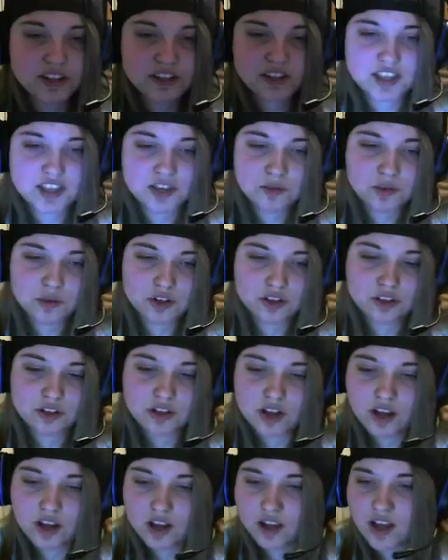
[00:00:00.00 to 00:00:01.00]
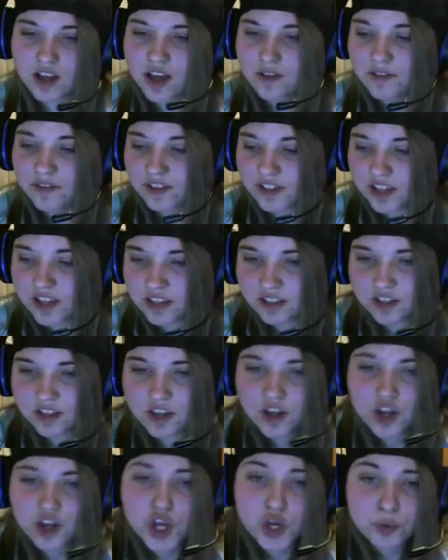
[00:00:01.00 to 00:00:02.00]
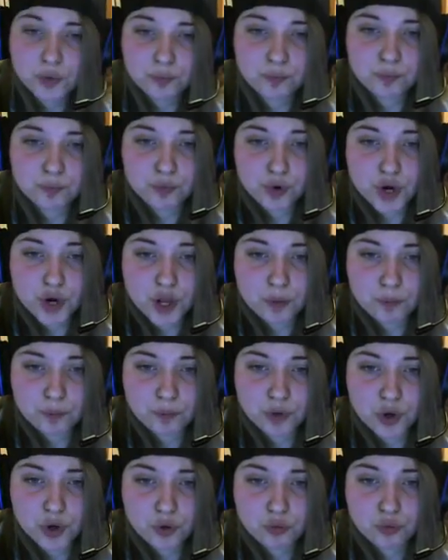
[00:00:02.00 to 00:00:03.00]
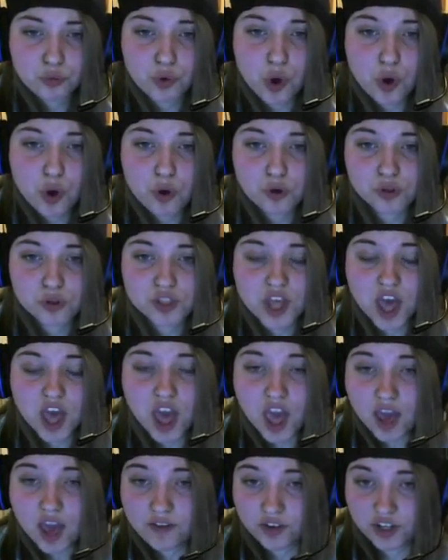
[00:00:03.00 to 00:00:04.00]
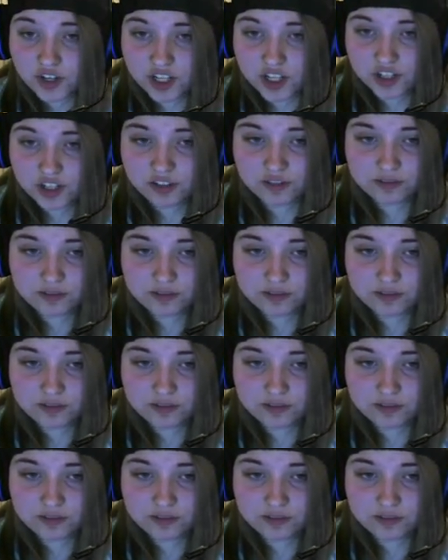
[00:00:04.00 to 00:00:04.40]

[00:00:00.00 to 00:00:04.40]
thing where uh, Effie says, Primrose Everdeen.